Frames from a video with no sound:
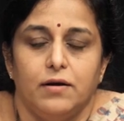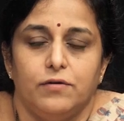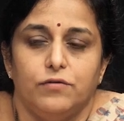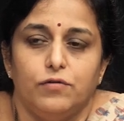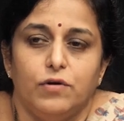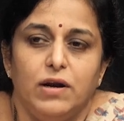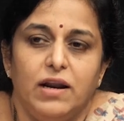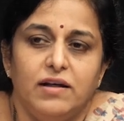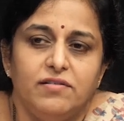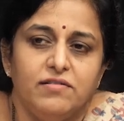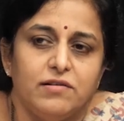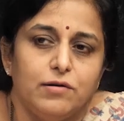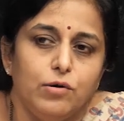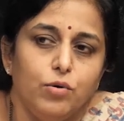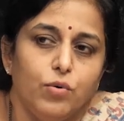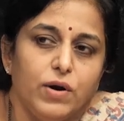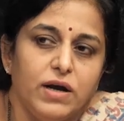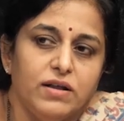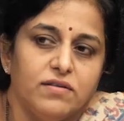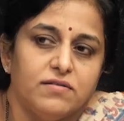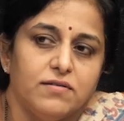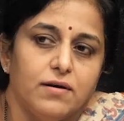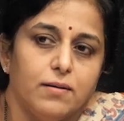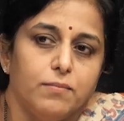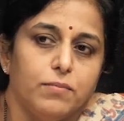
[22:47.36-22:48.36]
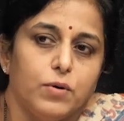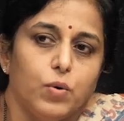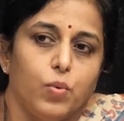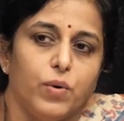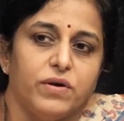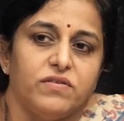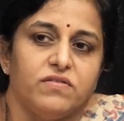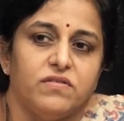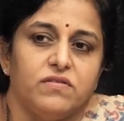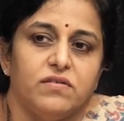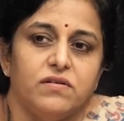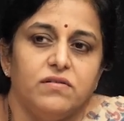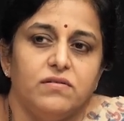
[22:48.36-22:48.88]
So, let us look at some
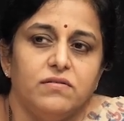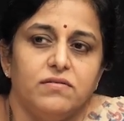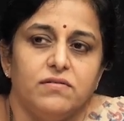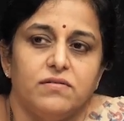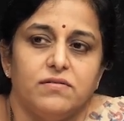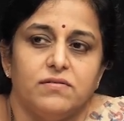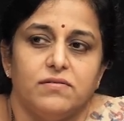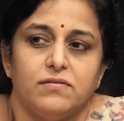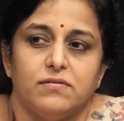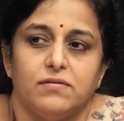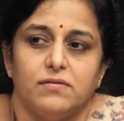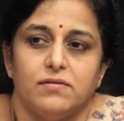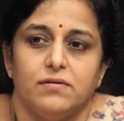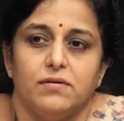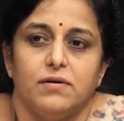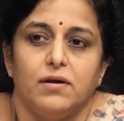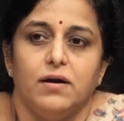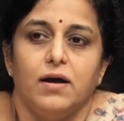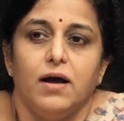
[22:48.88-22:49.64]
questions.